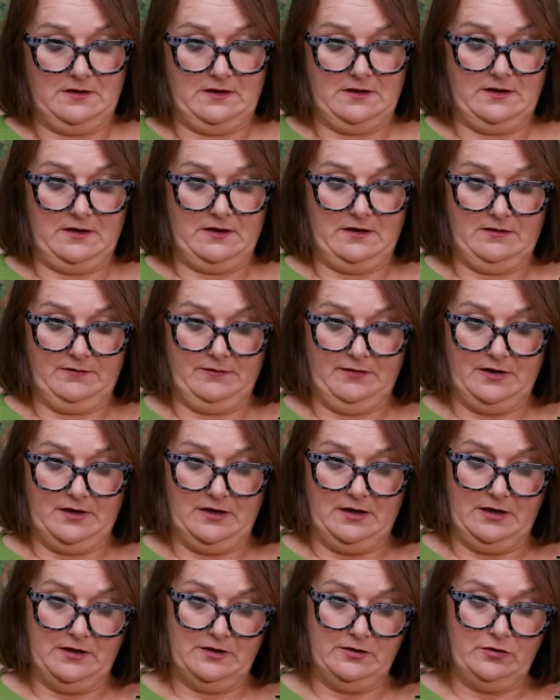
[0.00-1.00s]
and I'm going to
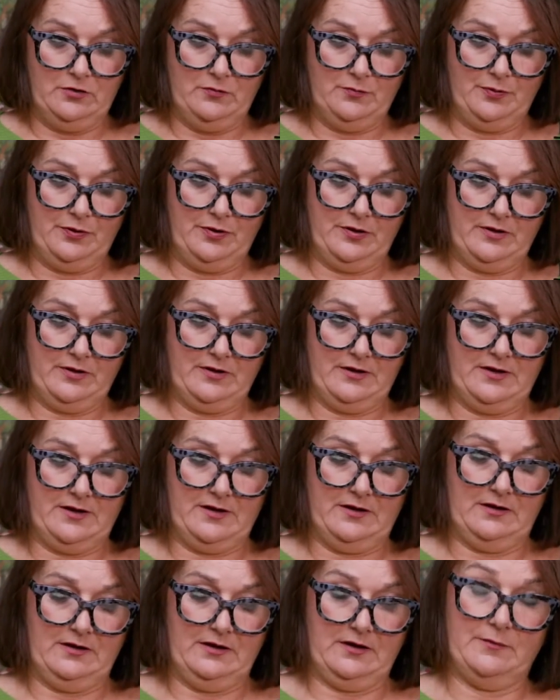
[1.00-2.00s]
loop,
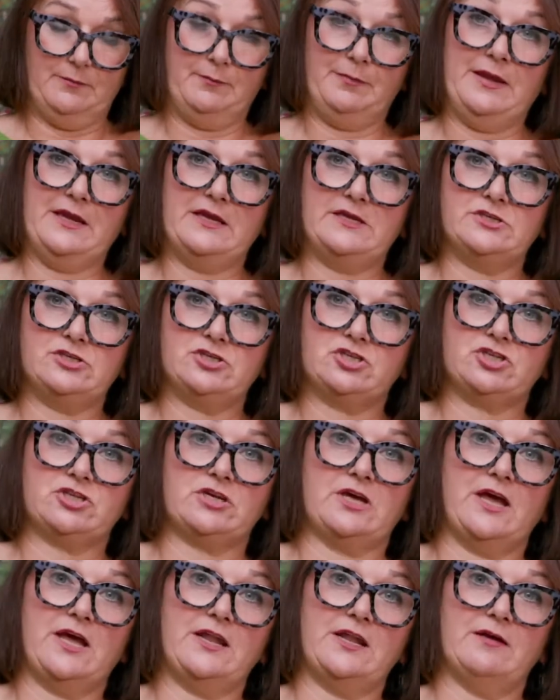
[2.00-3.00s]
and I'm going to pinch,
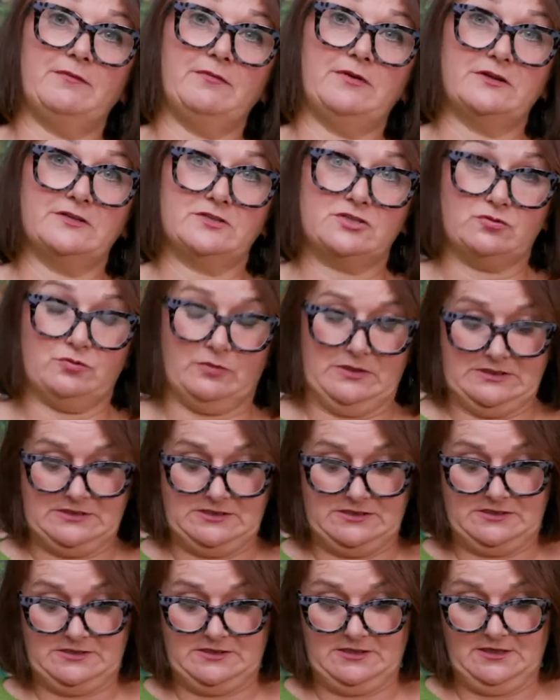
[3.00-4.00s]
and I'm going to
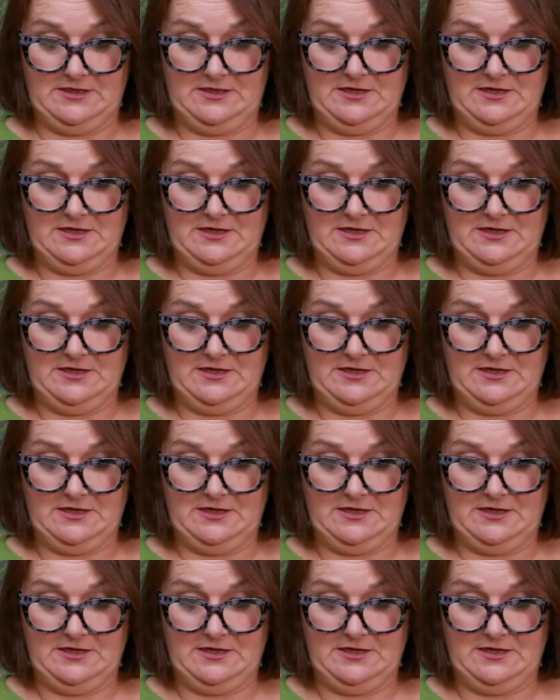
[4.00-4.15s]
twist,